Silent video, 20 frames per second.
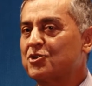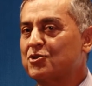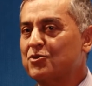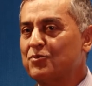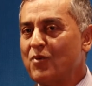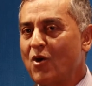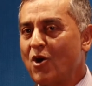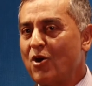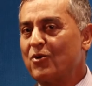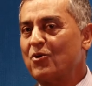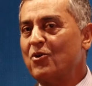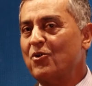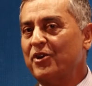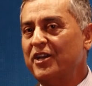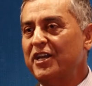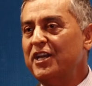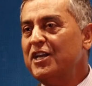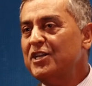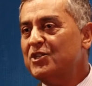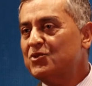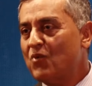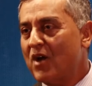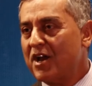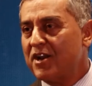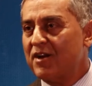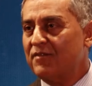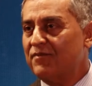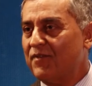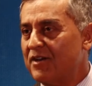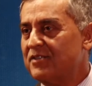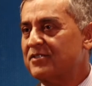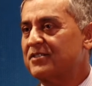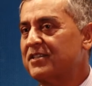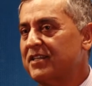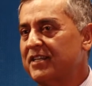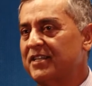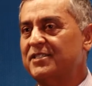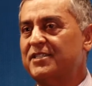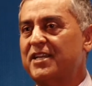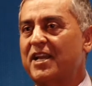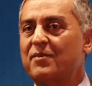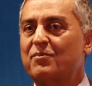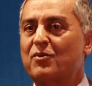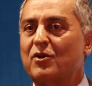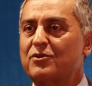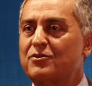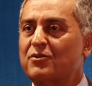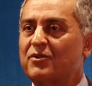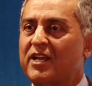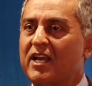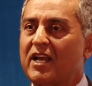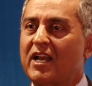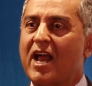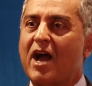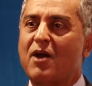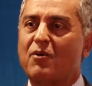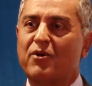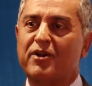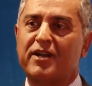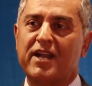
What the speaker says: Tomorrow, each one of us is able to kill our